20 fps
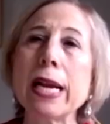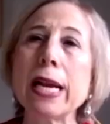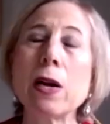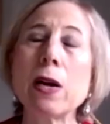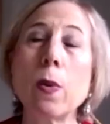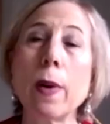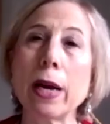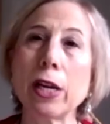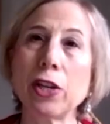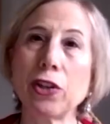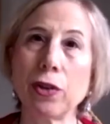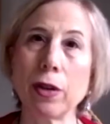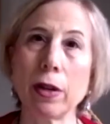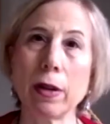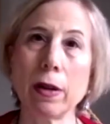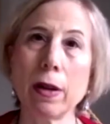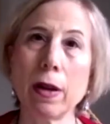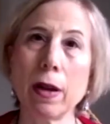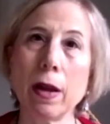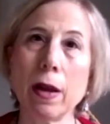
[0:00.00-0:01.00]

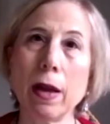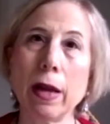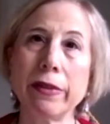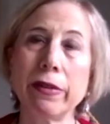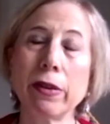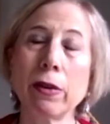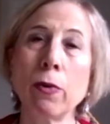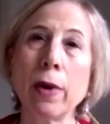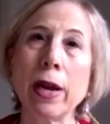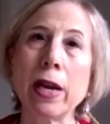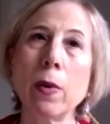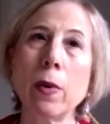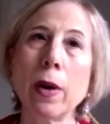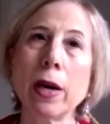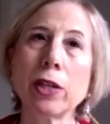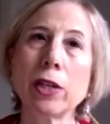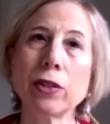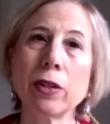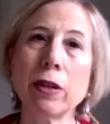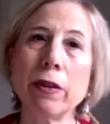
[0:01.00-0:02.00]
question. That's a great
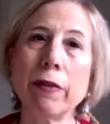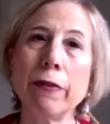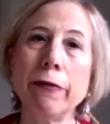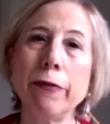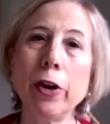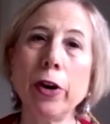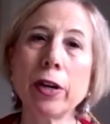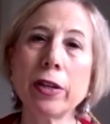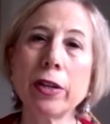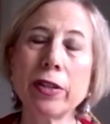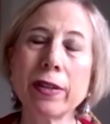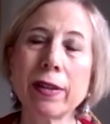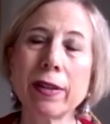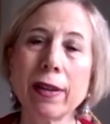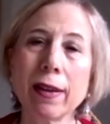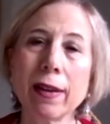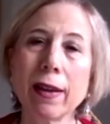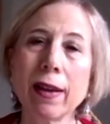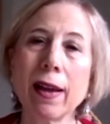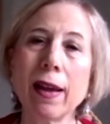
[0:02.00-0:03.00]
question. First,
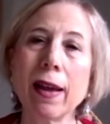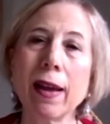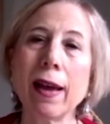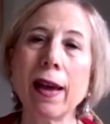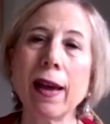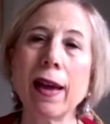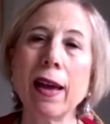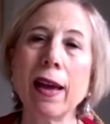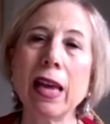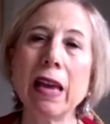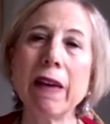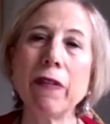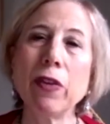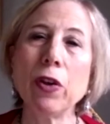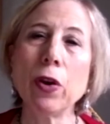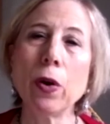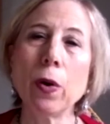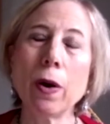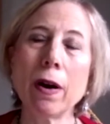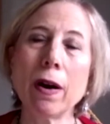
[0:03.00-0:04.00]
if
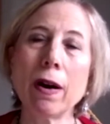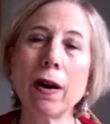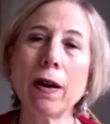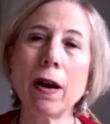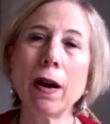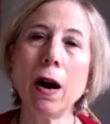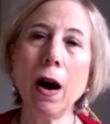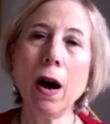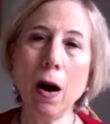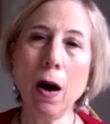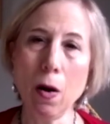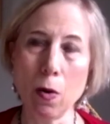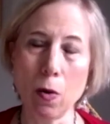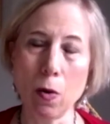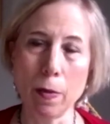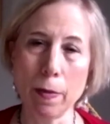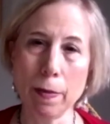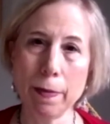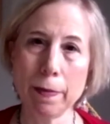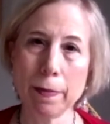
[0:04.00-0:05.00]
you're
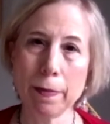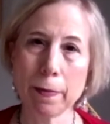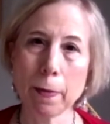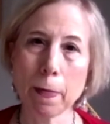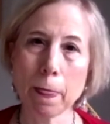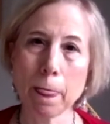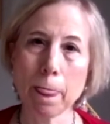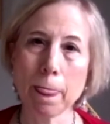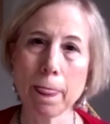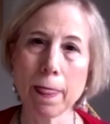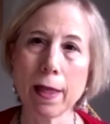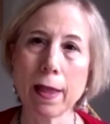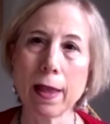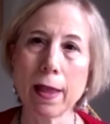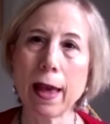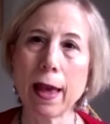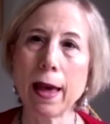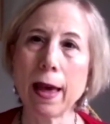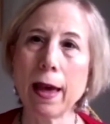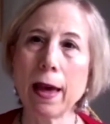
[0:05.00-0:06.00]
home
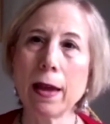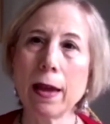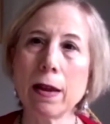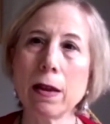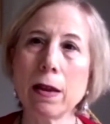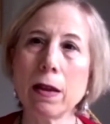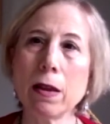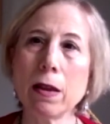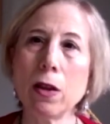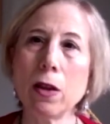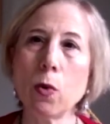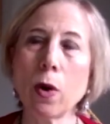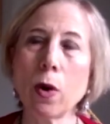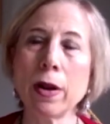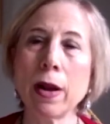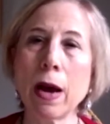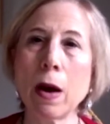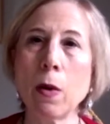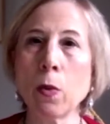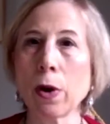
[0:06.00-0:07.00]
and you are
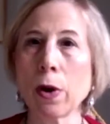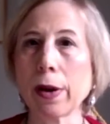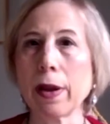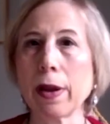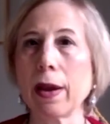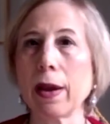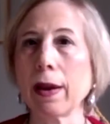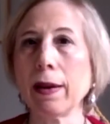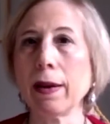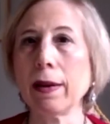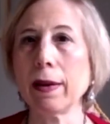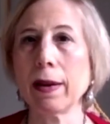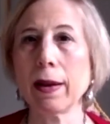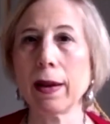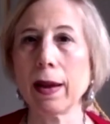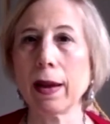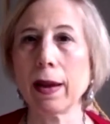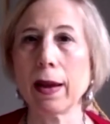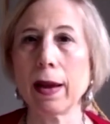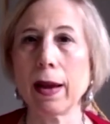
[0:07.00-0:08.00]
not working
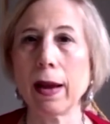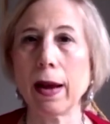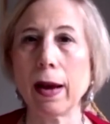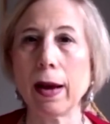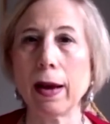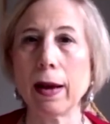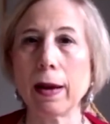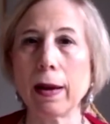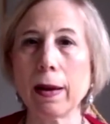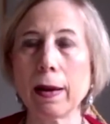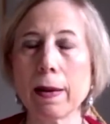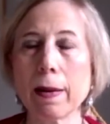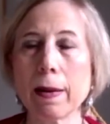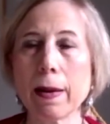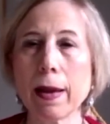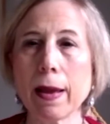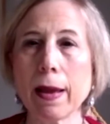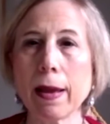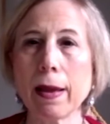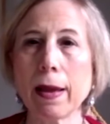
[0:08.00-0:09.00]

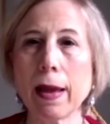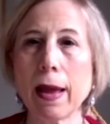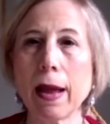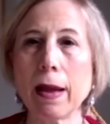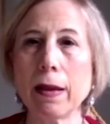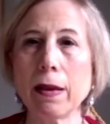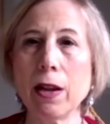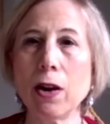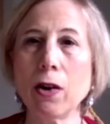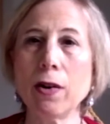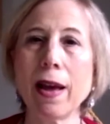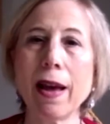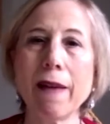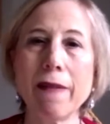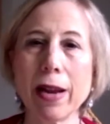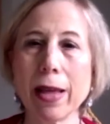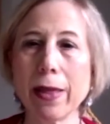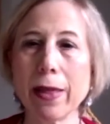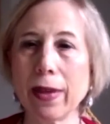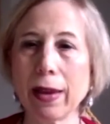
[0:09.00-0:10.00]
and you don't have
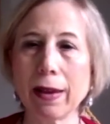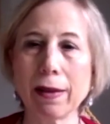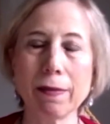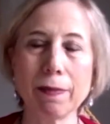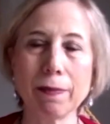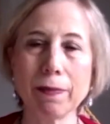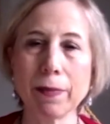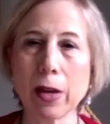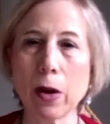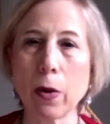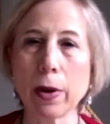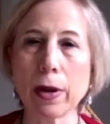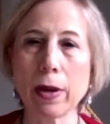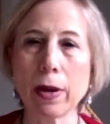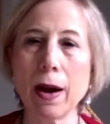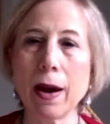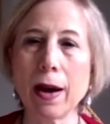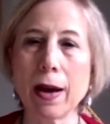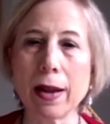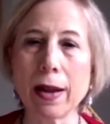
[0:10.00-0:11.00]
anything going
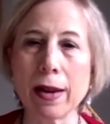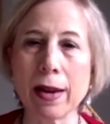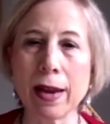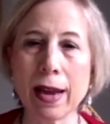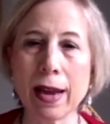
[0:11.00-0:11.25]
on,